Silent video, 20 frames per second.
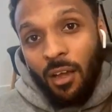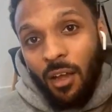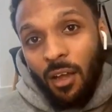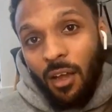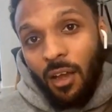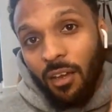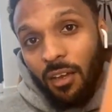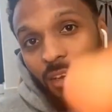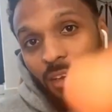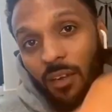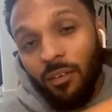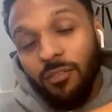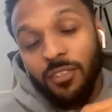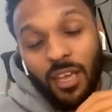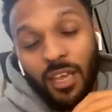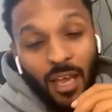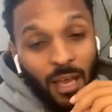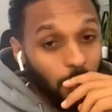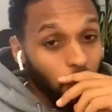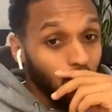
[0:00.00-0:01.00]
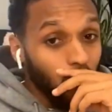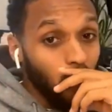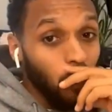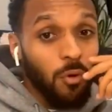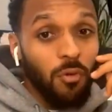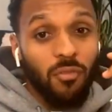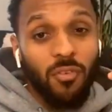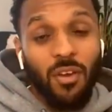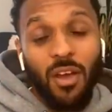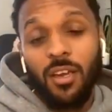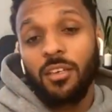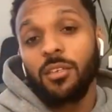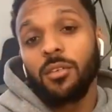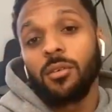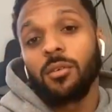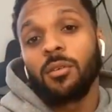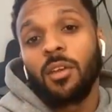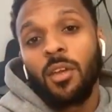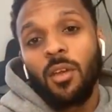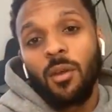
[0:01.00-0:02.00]
I'd love to add more
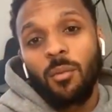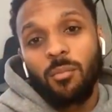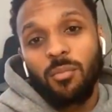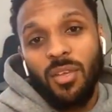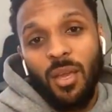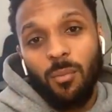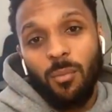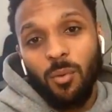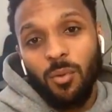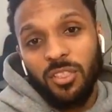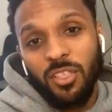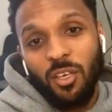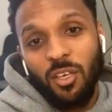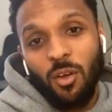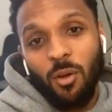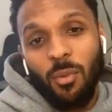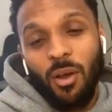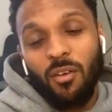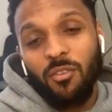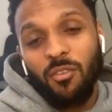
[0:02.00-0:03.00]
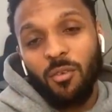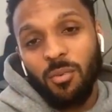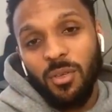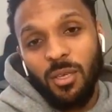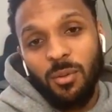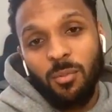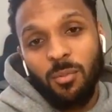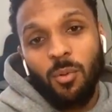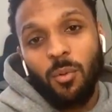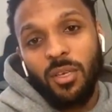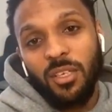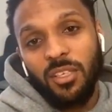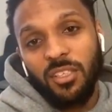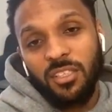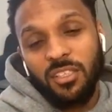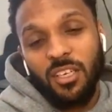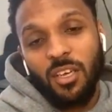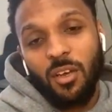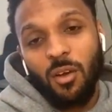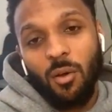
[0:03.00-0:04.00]
value, be able to help other people
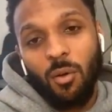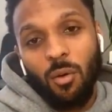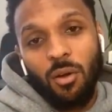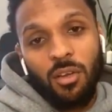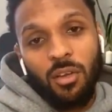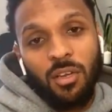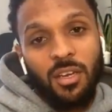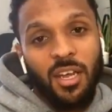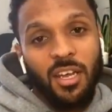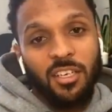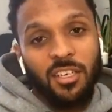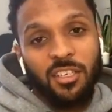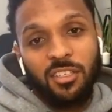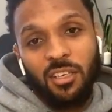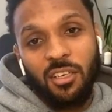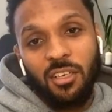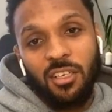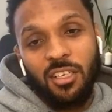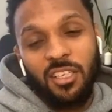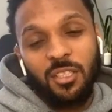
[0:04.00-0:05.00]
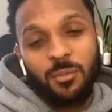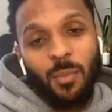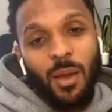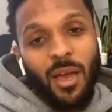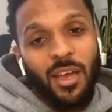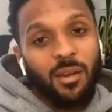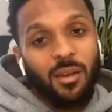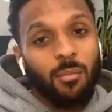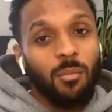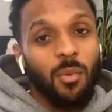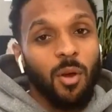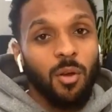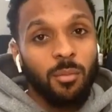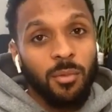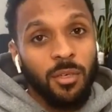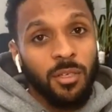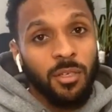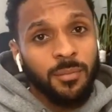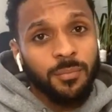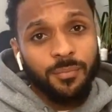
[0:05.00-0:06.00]
excel on their journeys. But at the
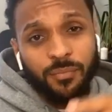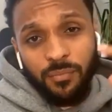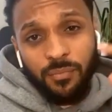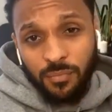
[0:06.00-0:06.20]
moment,